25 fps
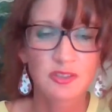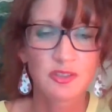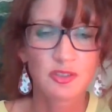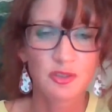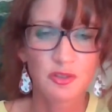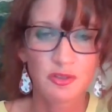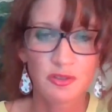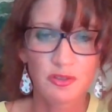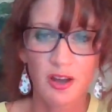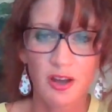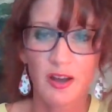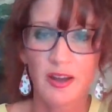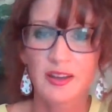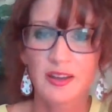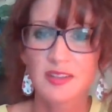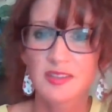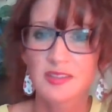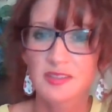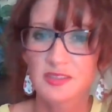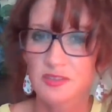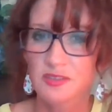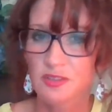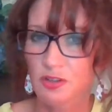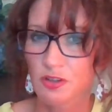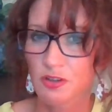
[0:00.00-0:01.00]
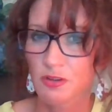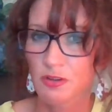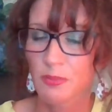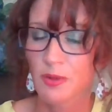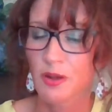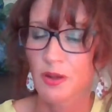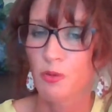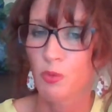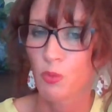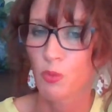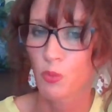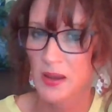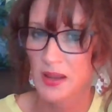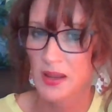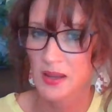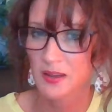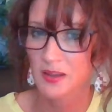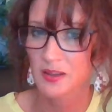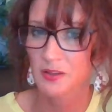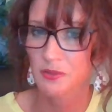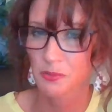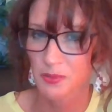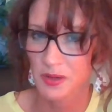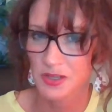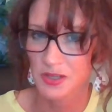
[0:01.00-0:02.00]
Do not assume we
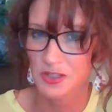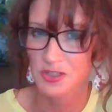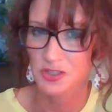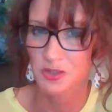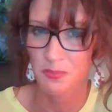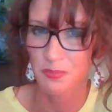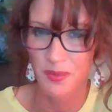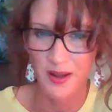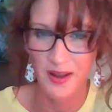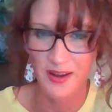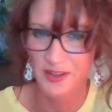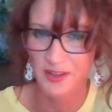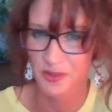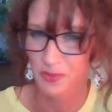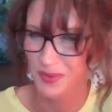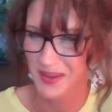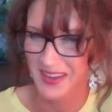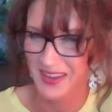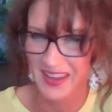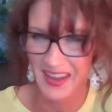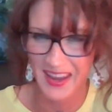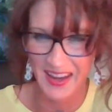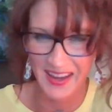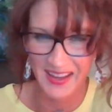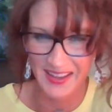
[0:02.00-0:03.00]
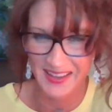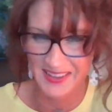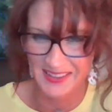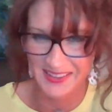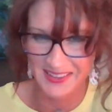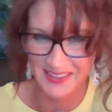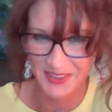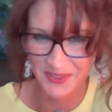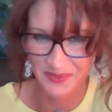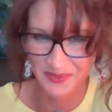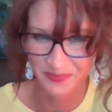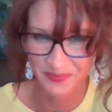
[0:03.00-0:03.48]
can read your mind. We can't.